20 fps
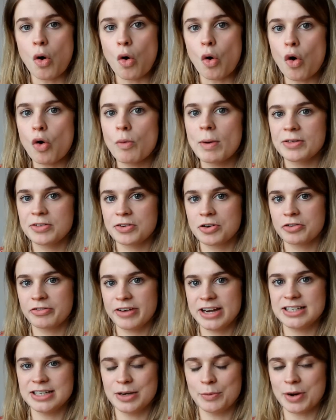or whether you're
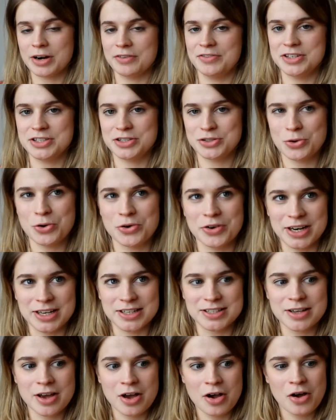reading one of his
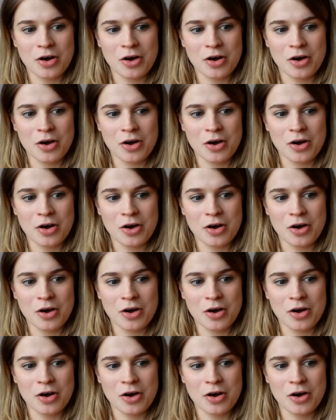stories,